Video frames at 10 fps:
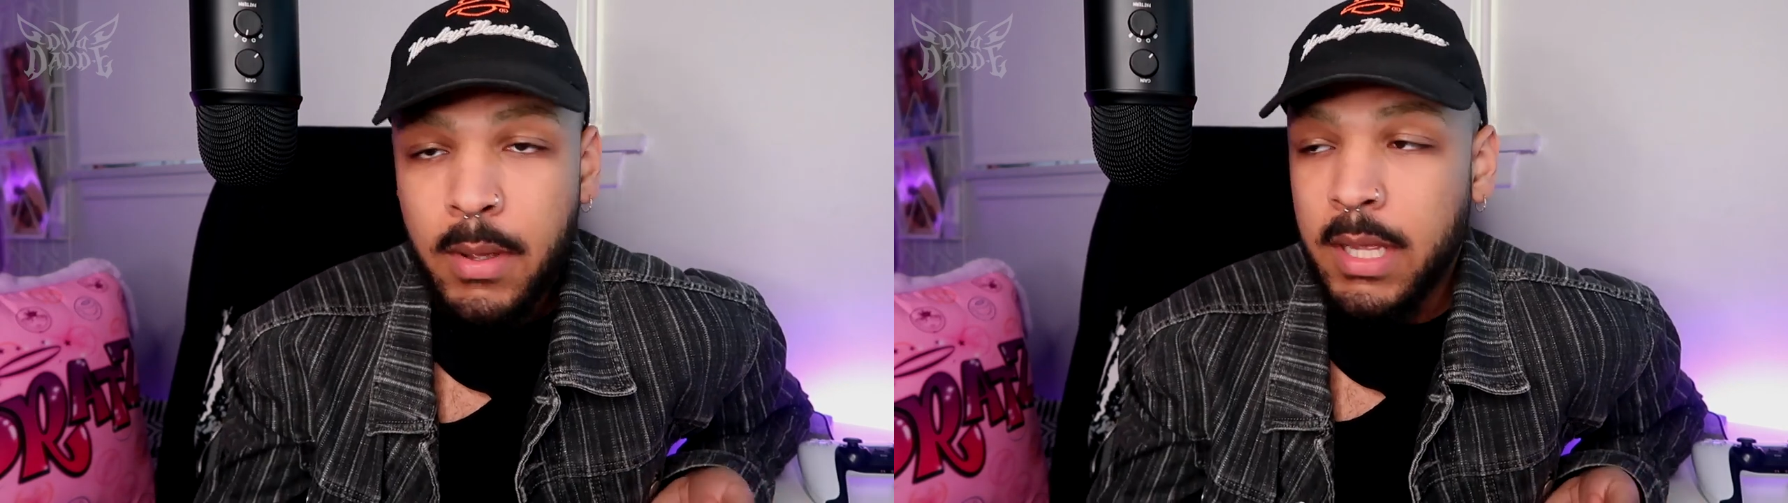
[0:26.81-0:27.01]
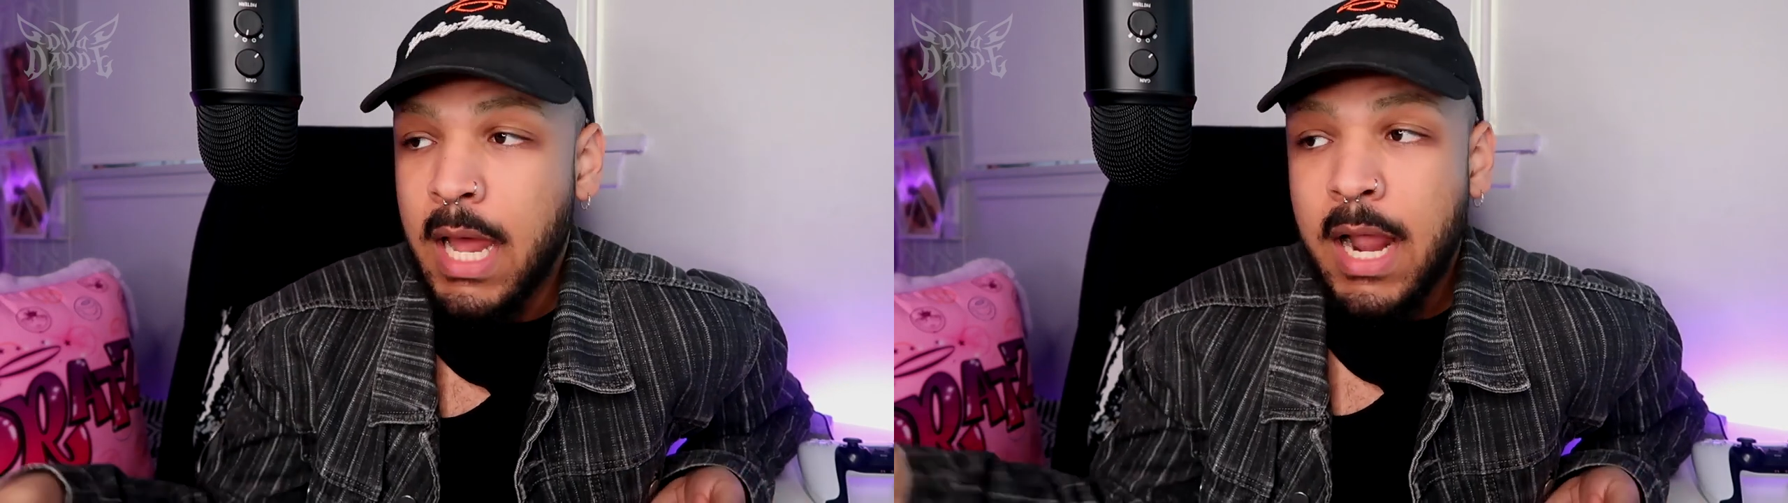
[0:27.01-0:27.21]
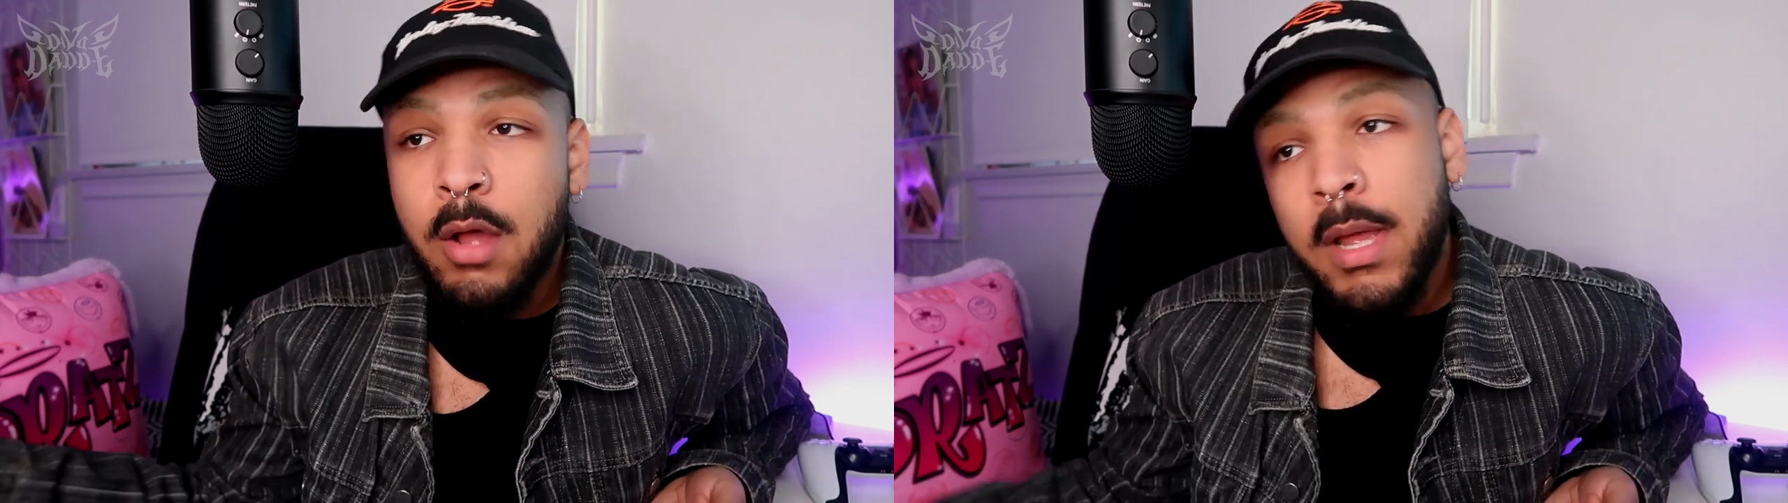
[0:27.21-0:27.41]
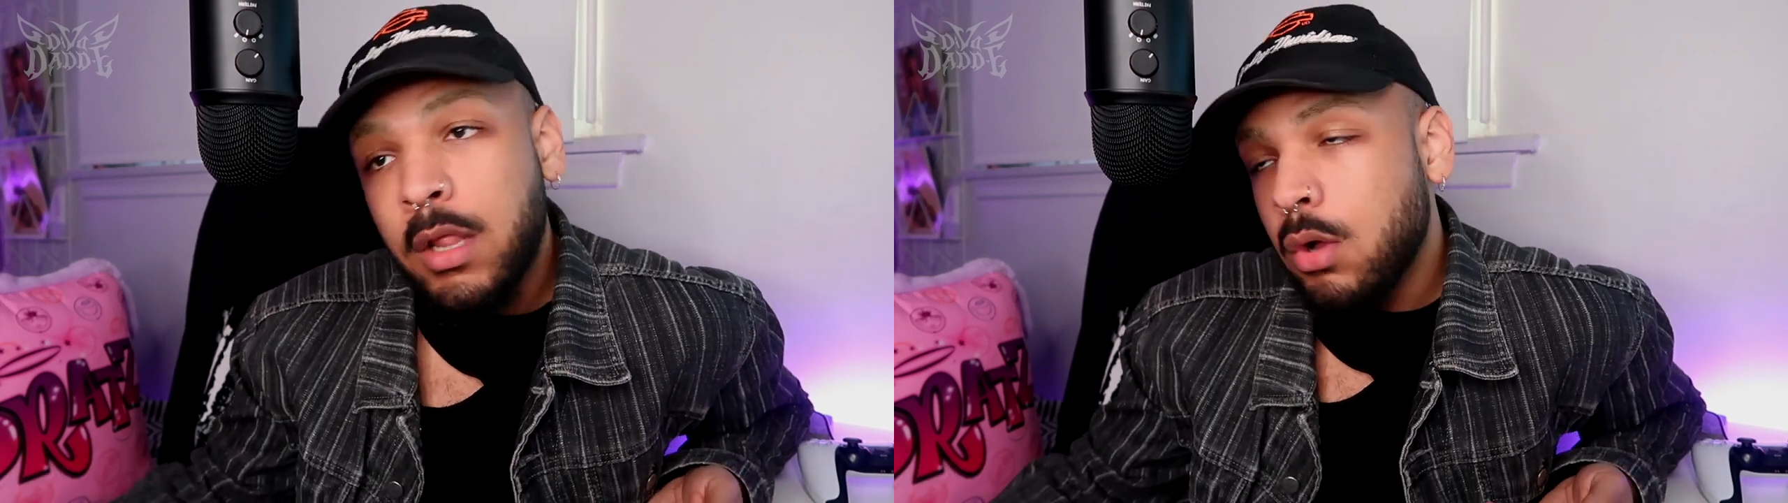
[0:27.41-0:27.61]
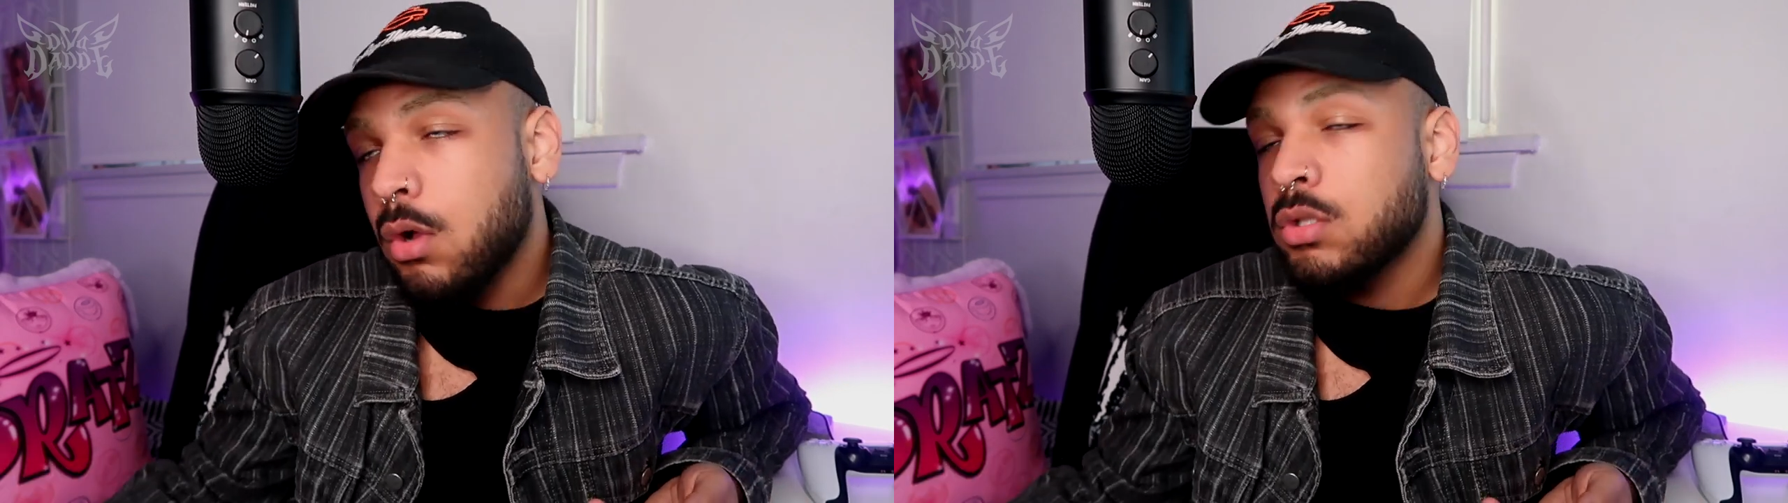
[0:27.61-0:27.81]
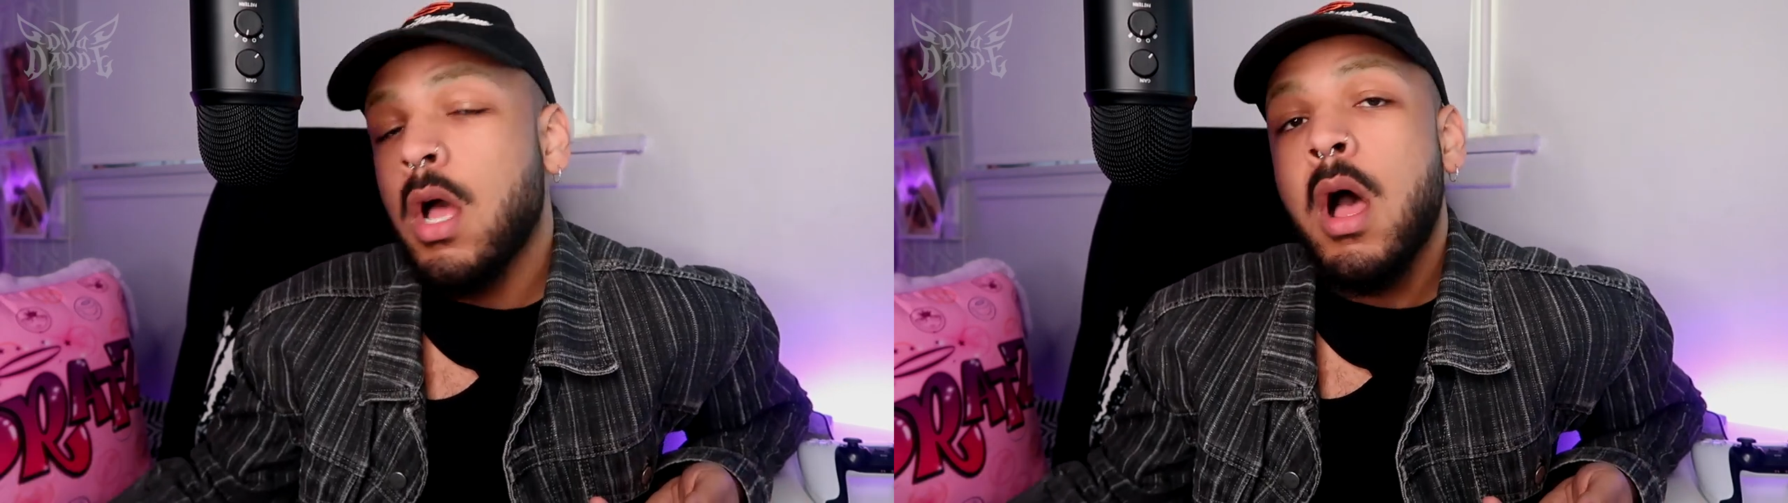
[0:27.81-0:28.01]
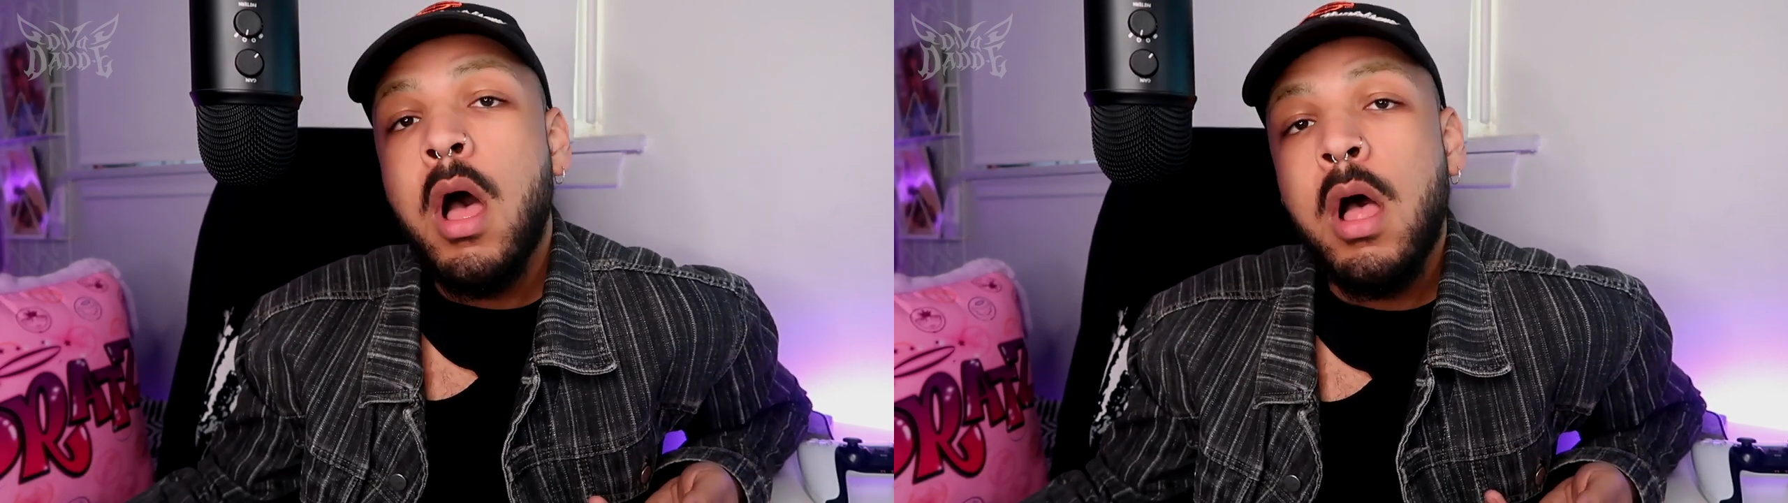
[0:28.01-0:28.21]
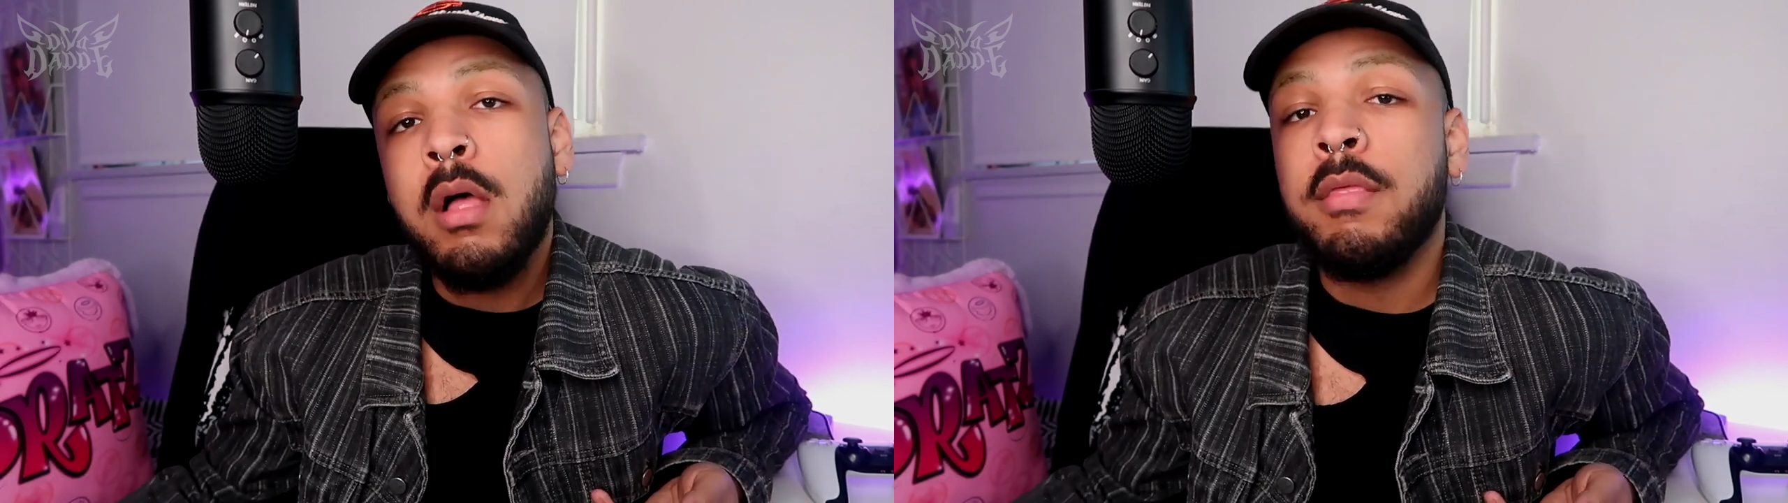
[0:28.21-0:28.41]
how I cut out my logos,
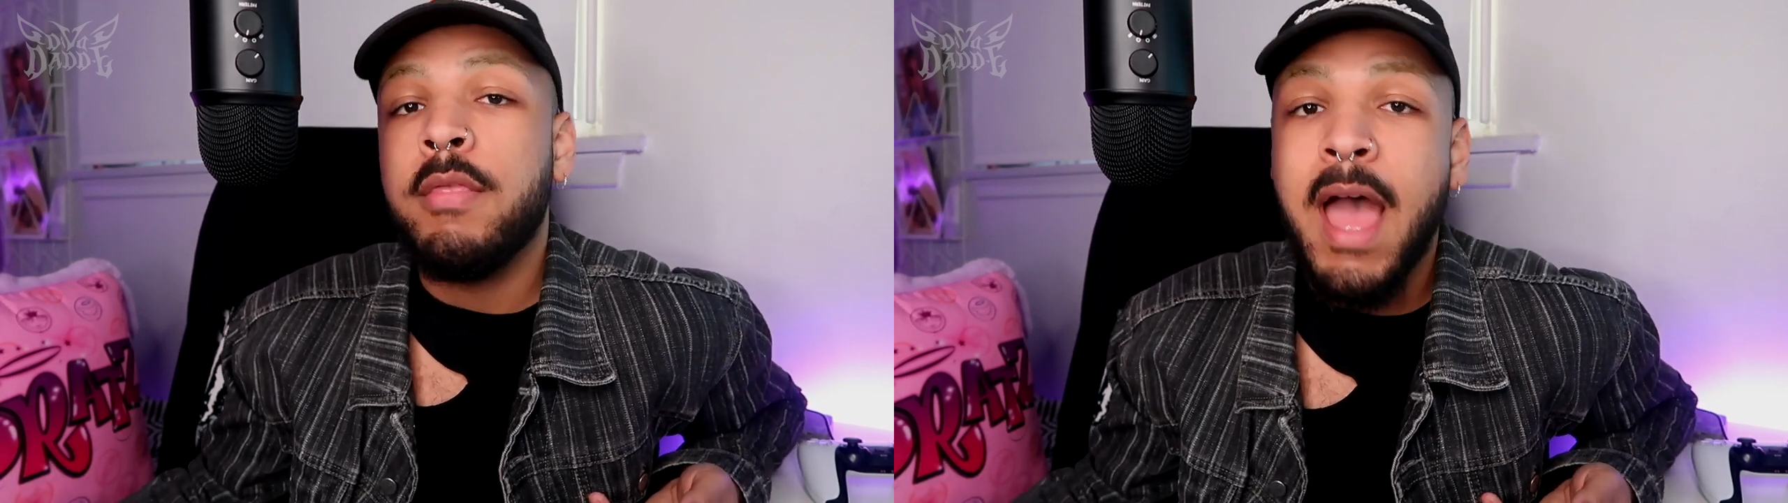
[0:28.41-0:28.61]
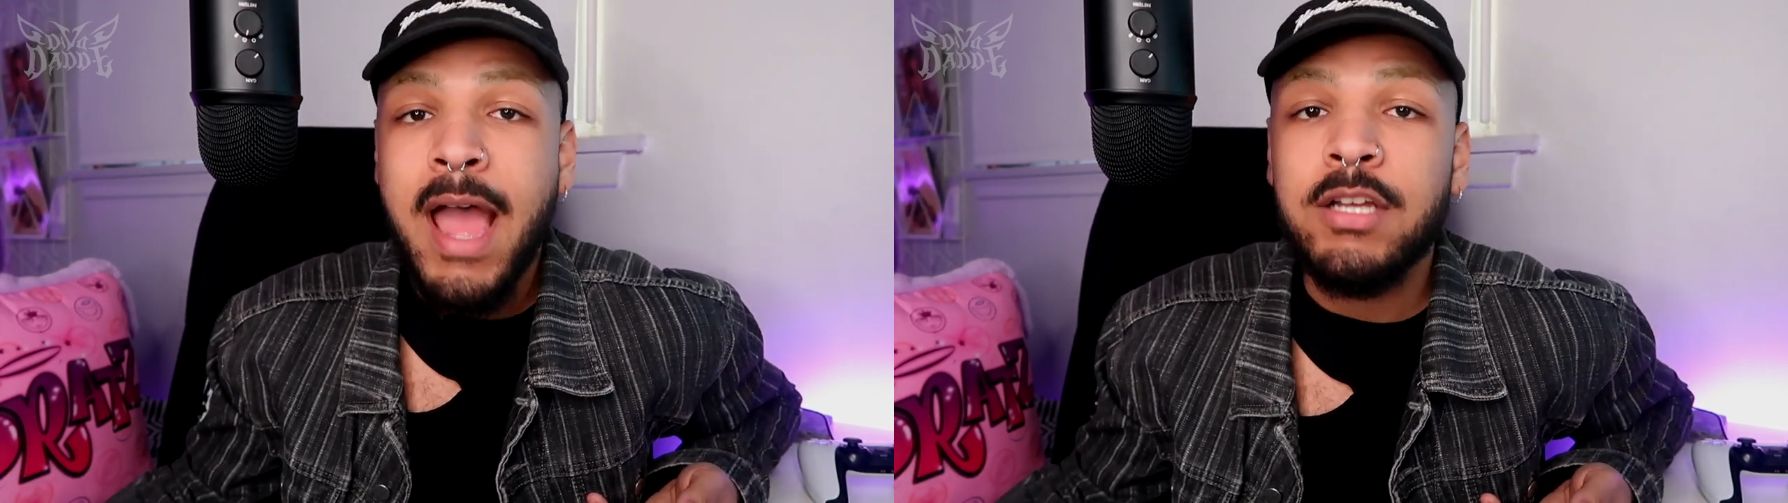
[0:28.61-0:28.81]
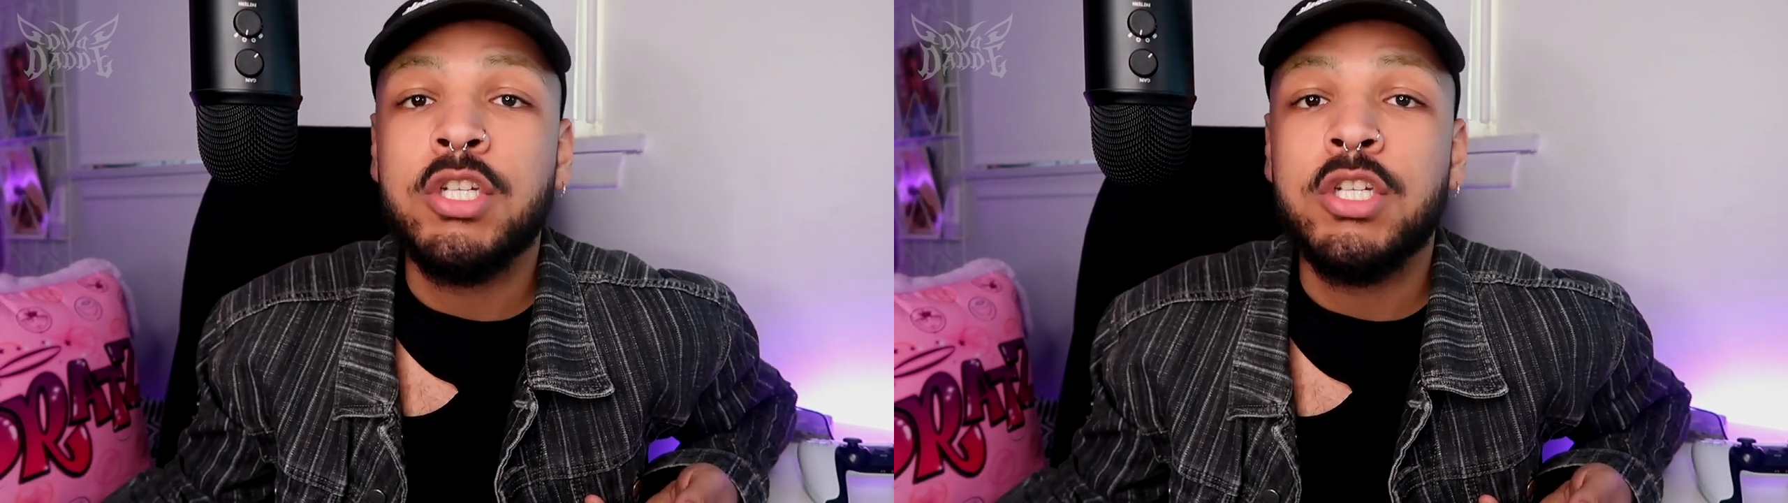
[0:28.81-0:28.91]
all that